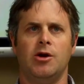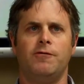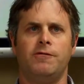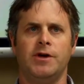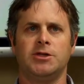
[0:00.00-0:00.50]

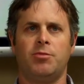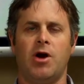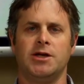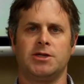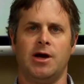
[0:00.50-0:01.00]
Fixed
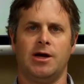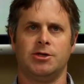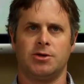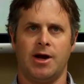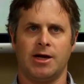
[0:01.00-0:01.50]
price
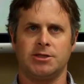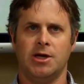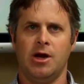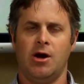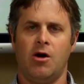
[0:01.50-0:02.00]

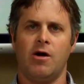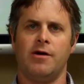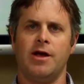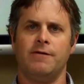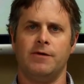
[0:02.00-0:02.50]
contracts
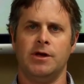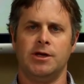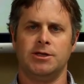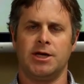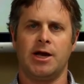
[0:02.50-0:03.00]
it
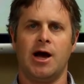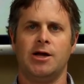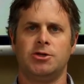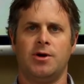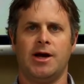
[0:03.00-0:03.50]
is a
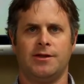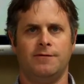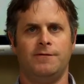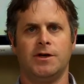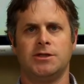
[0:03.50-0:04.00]
contract
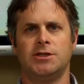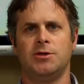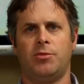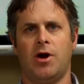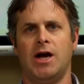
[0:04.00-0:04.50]
that fixes
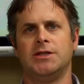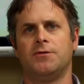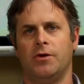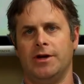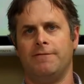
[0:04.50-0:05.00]
the price
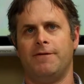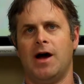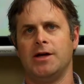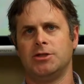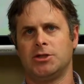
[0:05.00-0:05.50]
for a
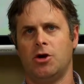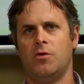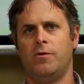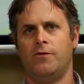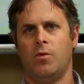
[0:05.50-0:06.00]
defined
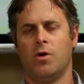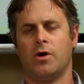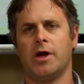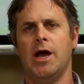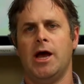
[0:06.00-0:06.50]
scope of
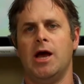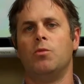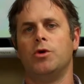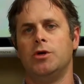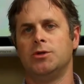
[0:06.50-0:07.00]
work
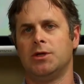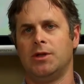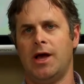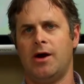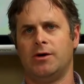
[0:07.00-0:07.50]
and will use
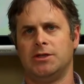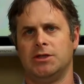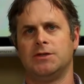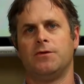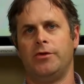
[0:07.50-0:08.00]

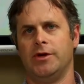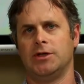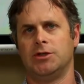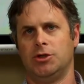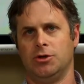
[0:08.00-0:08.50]
allowances for
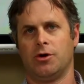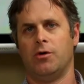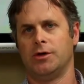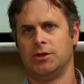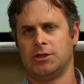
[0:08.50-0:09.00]
things that you're
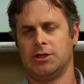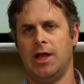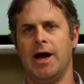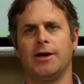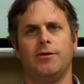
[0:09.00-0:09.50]
going to
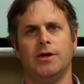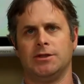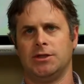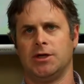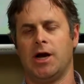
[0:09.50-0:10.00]
select,
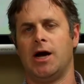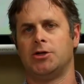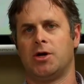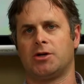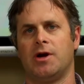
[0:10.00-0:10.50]
things that the
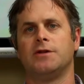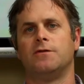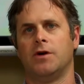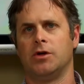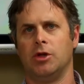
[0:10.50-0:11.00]
contractor has
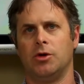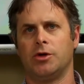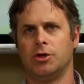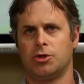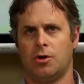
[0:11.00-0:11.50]
very
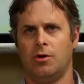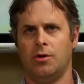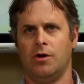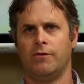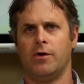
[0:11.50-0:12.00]
little
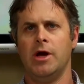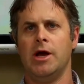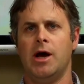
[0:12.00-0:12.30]
control over.